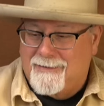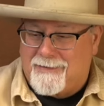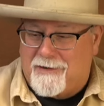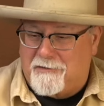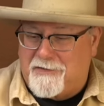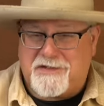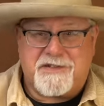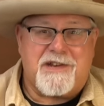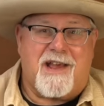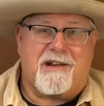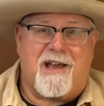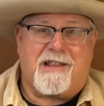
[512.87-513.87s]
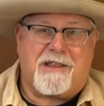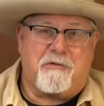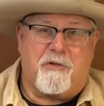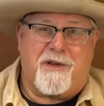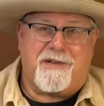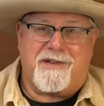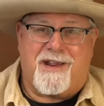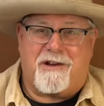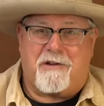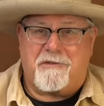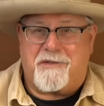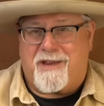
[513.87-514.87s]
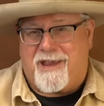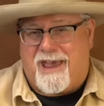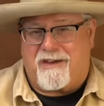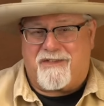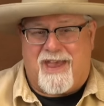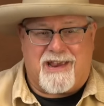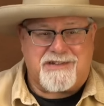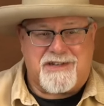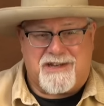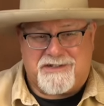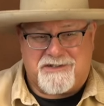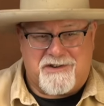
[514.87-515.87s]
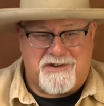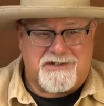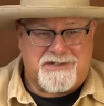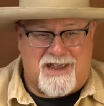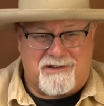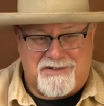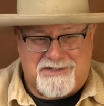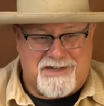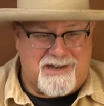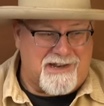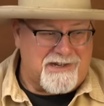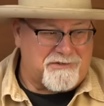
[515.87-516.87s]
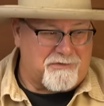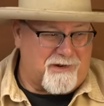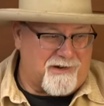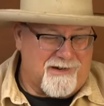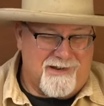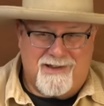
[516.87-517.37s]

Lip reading: you know, this is not Hollywood, and I don't have access to a sound stage where